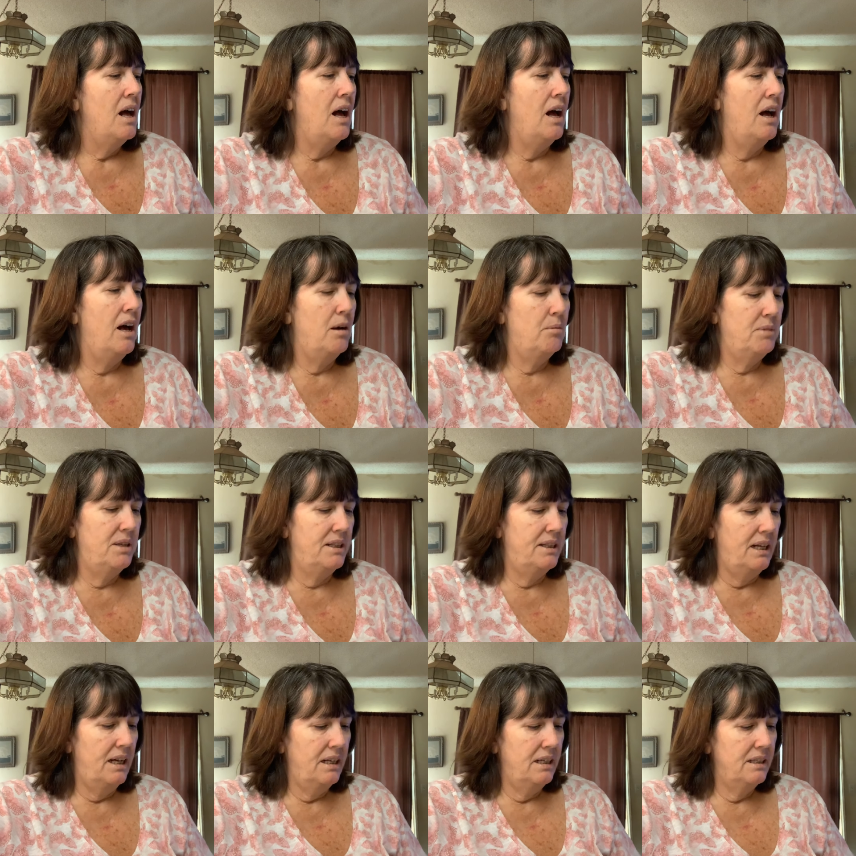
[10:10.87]

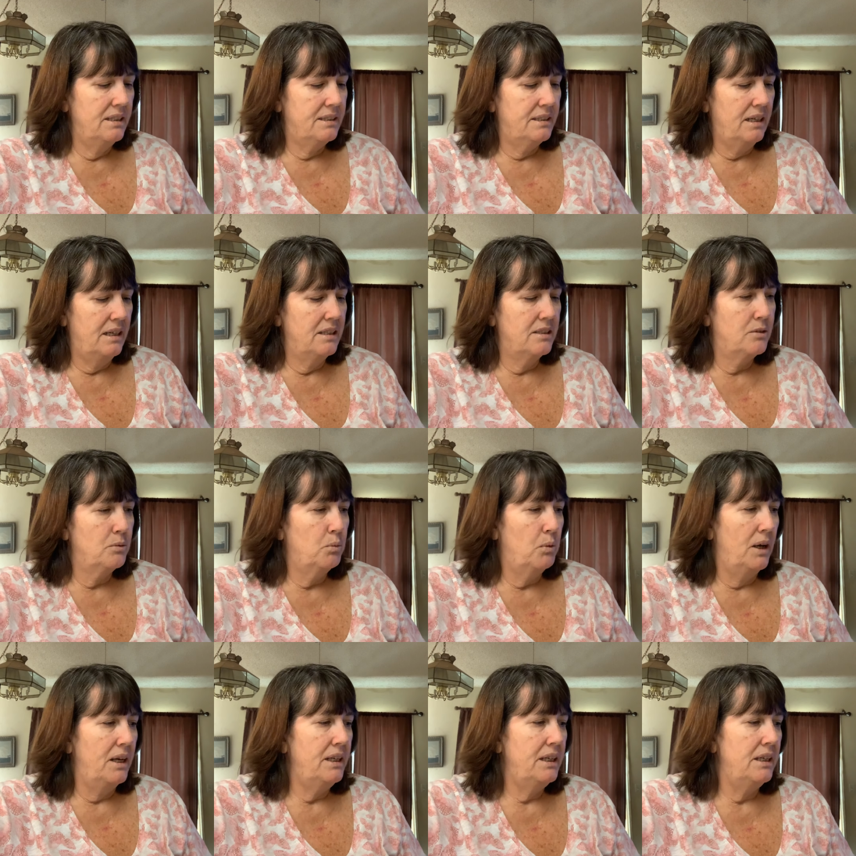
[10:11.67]
And then it says,
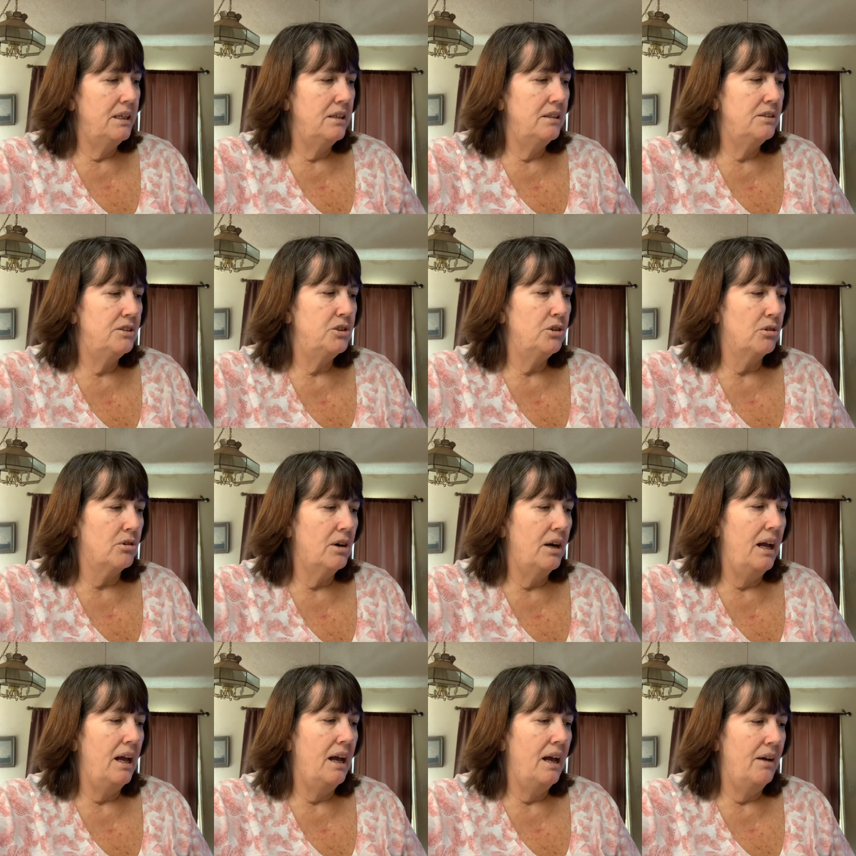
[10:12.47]
what is
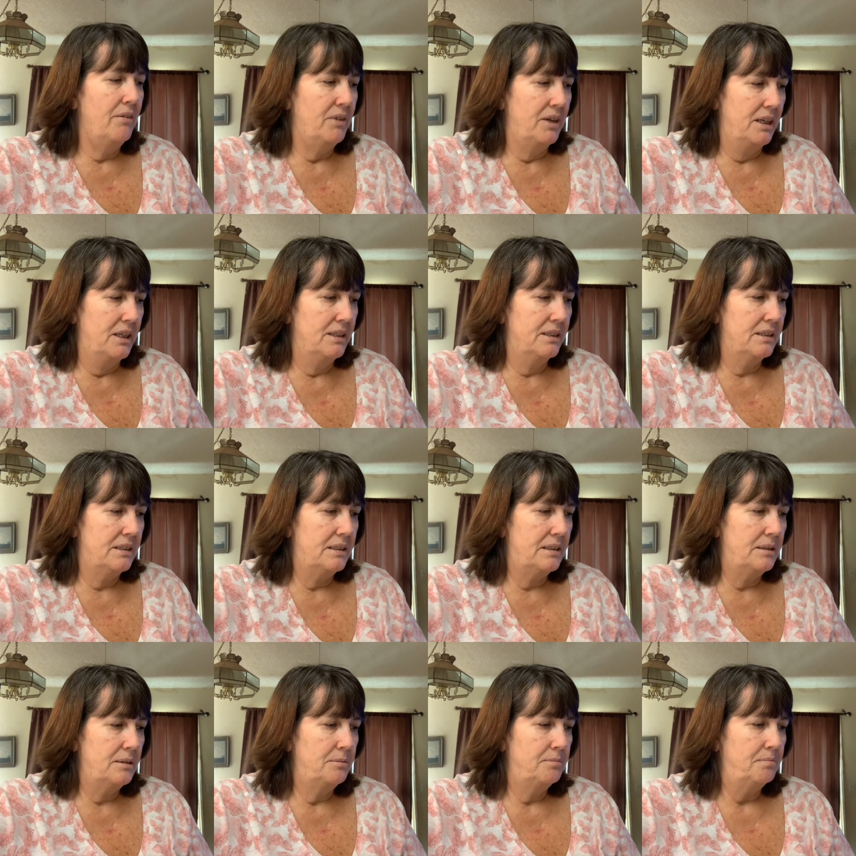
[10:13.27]
your
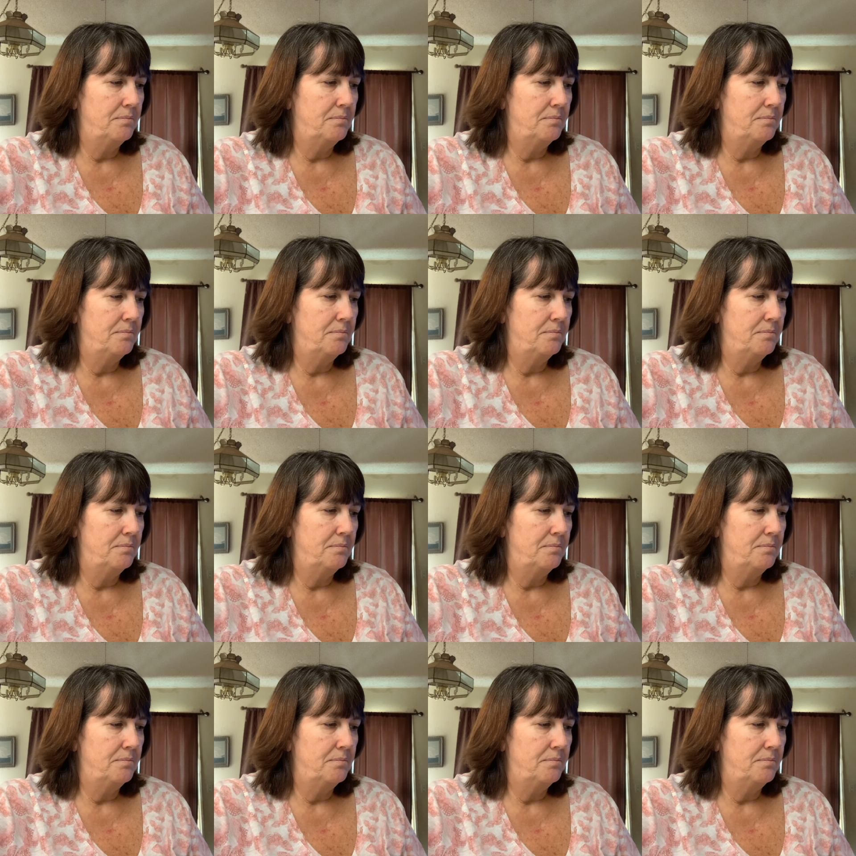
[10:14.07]
evidence?